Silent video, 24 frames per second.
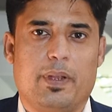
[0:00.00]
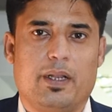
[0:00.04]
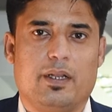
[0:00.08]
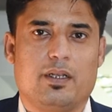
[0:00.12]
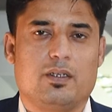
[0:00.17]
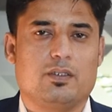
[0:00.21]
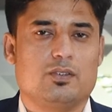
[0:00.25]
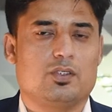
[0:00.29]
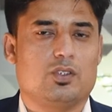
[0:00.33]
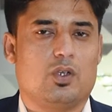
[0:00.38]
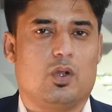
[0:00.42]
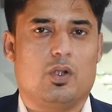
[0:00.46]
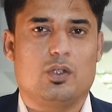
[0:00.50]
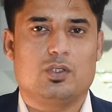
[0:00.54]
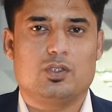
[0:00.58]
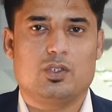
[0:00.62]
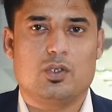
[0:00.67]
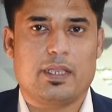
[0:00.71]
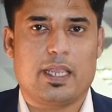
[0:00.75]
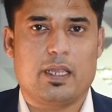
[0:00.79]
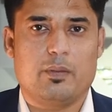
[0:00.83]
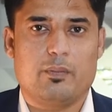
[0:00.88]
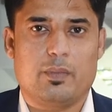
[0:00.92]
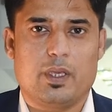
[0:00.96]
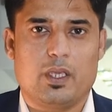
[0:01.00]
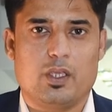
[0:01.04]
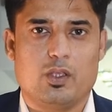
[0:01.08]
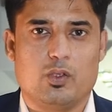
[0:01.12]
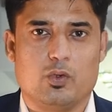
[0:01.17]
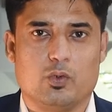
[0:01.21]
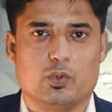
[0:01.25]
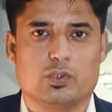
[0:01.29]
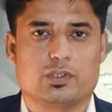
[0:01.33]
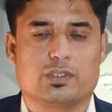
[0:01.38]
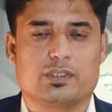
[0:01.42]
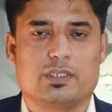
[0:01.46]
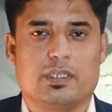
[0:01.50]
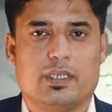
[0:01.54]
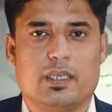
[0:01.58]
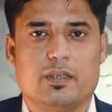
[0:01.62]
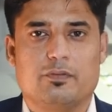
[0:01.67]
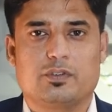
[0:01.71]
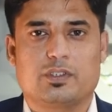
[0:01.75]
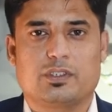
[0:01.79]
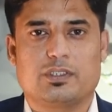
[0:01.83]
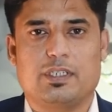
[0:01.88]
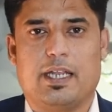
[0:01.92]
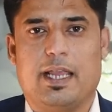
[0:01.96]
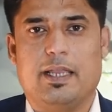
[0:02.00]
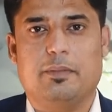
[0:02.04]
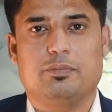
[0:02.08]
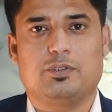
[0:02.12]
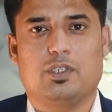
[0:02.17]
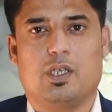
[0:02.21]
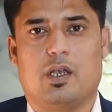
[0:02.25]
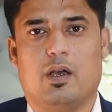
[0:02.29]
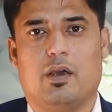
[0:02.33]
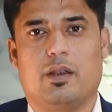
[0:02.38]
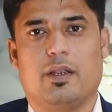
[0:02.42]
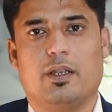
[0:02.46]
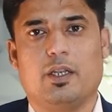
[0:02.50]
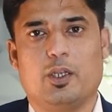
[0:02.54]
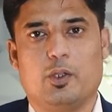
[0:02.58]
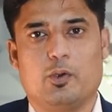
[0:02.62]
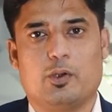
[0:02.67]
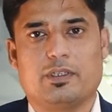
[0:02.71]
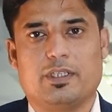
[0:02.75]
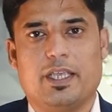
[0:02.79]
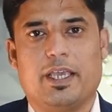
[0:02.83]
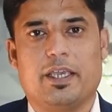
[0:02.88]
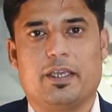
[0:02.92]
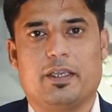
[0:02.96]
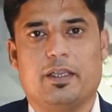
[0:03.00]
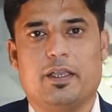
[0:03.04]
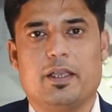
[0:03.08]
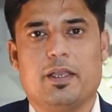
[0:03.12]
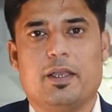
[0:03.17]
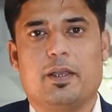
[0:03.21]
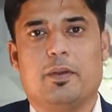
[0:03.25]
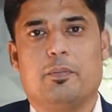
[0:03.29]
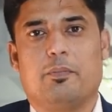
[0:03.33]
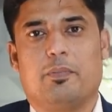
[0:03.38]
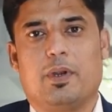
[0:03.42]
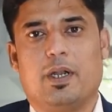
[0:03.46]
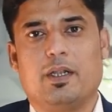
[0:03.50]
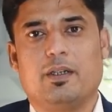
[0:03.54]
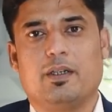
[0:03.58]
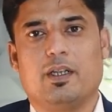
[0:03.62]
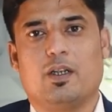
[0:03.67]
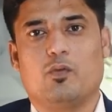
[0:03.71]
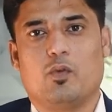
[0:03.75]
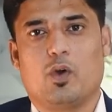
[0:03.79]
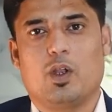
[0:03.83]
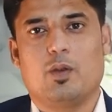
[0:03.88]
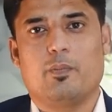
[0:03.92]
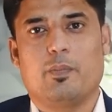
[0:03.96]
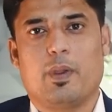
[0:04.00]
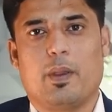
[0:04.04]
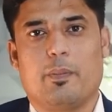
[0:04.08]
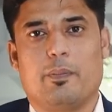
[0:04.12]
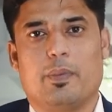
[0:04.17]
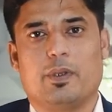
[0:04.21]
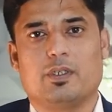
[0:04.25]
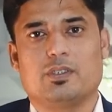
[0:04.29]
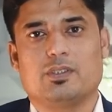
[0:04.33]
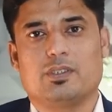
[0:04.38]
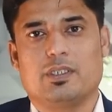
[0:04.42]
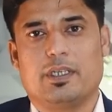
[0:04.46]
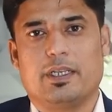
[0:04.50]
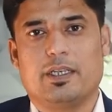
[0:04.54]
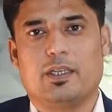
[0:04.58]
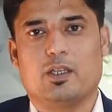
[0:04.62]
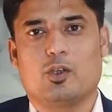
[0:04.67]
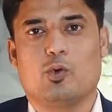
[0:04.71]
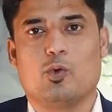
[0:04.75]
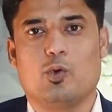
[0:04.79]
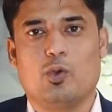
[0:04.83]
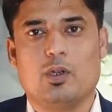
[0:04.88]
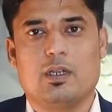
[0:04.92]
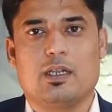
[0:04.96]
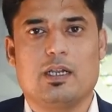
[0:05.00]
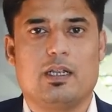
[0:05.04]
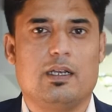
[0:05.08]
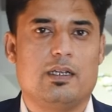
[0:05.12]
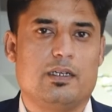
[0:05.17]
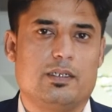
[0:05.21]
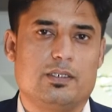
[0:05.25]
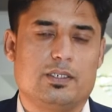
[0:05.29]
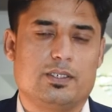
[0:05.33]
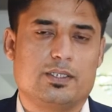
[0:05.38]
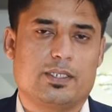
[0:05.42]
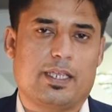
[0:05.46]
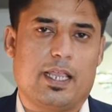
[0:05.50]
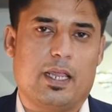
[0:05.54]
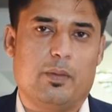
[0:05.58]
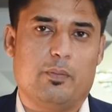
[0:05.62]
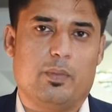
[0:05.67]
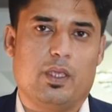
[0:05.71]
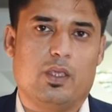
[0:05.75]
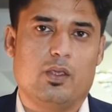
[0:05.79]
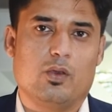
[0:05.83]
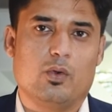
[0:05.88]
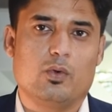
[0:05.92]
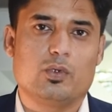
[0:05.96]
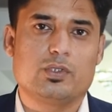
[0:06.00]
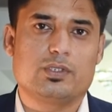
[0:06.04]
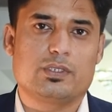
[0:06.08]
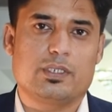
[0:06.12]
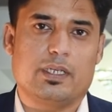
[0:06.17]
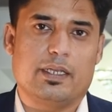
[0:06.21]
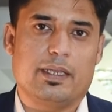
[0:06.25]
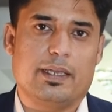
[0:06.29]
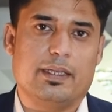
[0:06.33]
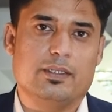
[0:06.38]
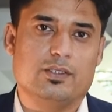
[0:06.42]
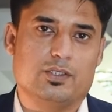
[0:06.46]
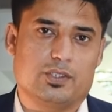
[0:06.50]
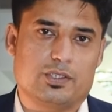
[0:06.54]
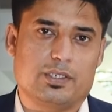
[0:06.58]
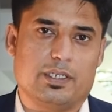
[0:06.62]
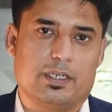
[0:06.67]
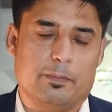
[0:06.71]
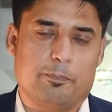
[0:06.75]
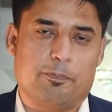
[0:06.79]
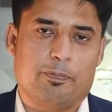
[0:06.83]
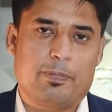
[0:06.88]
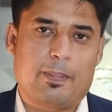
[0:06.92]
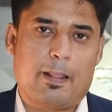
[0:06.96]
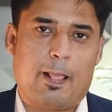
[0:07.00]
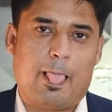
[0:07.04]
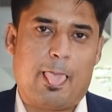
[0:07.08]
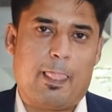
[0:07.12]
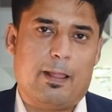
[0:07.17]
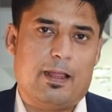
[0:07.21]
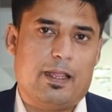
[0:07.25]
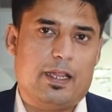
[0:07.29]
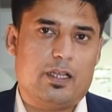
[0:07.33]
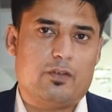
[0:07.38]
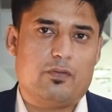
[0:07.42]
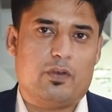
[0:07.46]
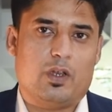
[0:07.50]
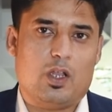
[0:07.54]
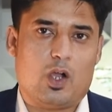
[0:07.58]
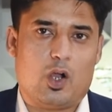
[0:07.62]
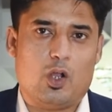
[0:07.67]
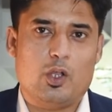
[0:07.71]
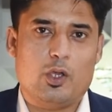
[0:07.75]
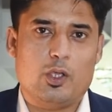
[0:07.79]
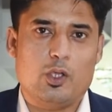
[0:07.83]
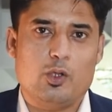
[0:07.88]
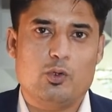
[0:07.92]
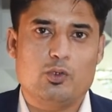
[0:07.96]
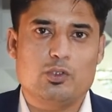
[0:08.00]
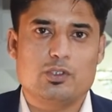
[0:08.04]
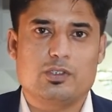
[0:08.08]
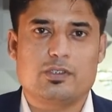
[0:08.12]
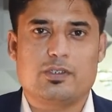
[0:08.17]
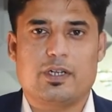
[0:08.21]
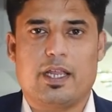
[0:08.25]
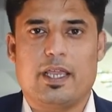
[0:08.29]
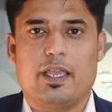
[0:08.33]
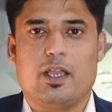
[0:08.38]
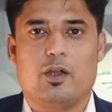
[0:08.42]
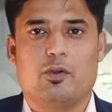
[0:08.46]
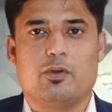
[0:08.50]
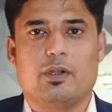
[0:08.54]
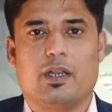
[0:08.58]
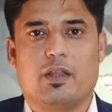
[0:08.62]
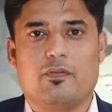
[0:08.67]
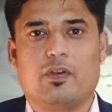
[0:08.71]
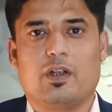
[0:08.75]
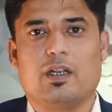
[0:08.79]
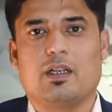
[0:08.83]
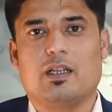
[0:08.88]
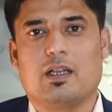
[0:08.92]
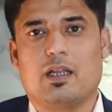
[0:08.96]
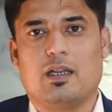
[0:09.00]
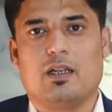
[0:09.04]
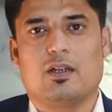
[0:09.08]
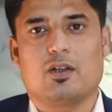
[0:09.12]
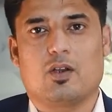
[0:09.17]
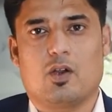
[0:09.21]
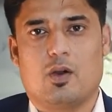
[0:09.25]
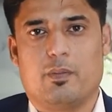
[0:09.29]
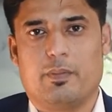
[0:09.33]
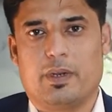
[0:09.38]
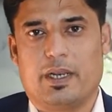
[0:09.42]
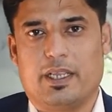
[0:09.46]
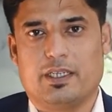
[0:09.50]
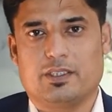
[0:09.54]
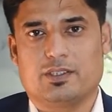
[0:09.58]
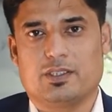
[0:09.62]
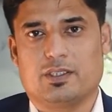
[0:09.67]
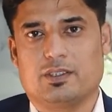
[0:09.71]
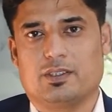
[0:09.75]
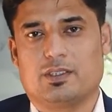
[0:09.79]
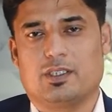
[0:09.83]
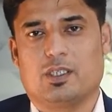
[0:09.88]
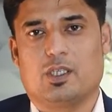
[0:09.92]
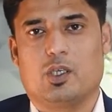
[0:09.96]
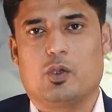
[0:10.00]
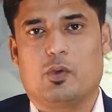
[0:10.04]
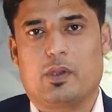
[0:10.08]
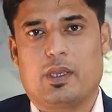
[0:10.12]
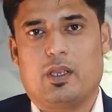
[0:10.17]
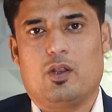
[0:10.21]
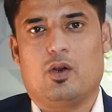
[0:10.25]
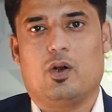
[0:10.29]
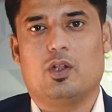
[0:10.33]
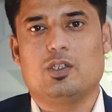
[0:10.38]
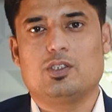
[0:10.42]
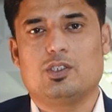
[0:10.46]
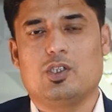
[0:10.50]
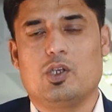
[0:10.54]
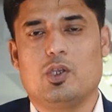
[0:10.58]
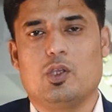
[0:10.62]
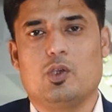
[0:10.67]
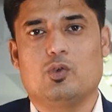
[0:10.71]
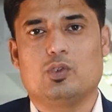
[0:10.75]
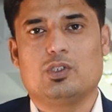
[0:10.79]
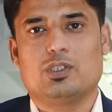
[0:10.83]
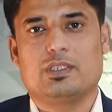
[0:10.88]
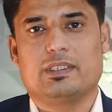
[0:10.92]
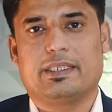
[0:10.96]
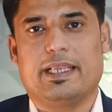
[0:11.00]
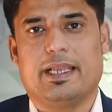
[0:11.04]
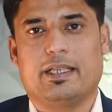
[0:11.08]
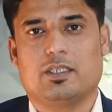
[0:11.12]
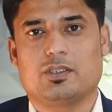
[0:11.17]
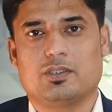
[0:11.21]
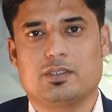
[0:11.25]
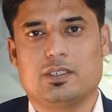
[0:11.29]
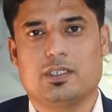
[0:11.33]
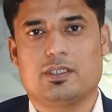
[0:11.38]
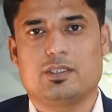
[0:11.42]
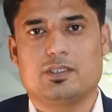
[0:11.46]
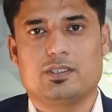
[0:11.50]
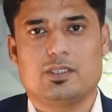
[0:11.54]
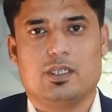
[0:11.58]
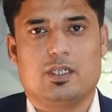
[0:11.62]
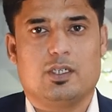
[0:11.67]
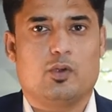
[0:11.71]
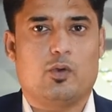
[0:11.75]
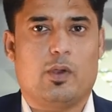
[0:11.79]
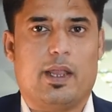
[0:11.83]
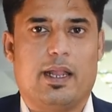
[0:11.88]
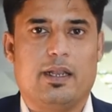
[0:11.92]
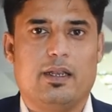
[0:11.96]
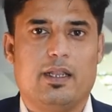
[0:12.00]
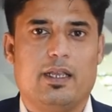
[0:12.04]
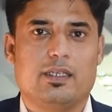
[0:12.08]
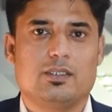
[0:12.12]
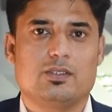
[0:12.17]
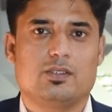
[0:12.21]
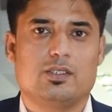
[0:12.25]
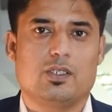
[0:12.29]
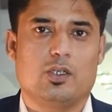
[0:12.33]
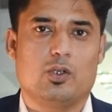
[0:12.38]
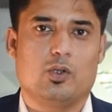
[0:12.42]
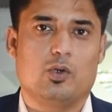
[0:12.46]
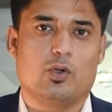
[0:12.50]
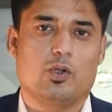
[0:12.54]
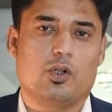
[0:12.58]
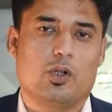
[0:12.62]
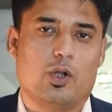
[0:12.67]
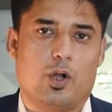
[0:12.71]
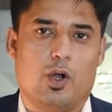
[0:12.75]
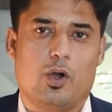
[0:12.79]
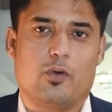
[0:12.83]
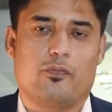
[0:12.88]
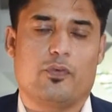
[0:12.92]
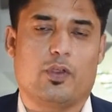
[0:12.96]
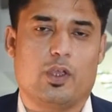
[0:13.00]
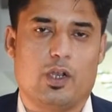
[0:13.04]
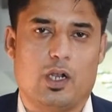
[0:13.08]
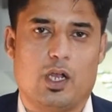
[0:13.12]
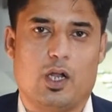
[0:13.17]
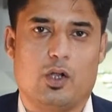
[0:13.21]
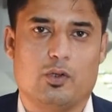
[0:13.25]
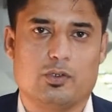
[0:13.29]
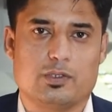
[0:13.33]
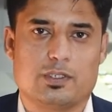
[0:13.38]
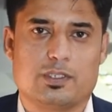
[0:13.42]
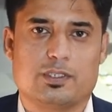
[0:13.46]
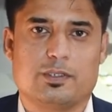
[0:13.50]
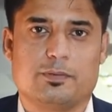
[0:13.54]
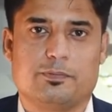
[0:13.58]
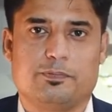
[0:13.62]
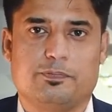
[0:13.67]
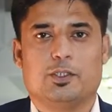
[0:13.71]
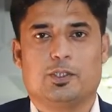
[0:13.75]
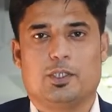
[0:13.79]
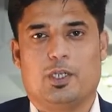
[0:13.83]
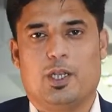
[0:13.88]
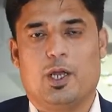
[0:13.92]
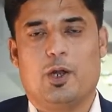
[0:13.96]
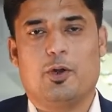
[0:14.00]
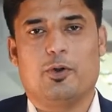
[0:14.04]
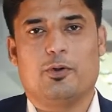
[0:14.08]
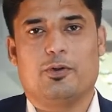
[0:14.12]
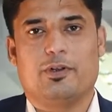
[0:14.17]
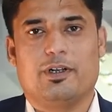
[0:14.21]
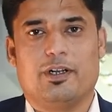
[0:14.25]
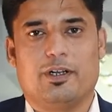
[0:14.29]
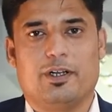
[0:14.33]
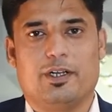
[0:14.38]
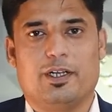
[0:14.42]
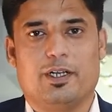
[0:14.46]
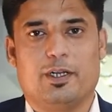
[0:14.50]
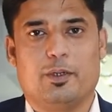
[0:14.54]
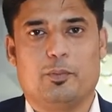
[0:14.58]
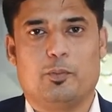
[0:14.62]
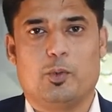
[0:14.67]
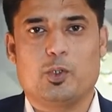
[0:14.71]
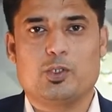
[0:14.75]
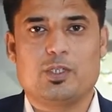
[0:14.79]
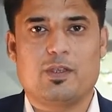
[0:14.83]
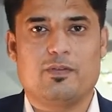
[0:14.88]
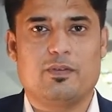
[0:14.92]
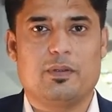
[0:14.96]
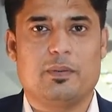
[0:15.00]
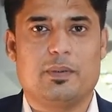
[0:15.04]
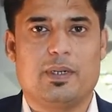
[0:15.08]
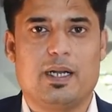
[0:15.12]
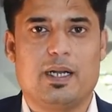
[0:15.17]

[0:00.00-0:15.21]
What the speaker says: patterns also can be used. If stripes aren't your thing, printed wallpapers in cool colors can be used instead. It will allow you to try out different color combinations. You can also use textures to enhance the look of your house. So now, most of them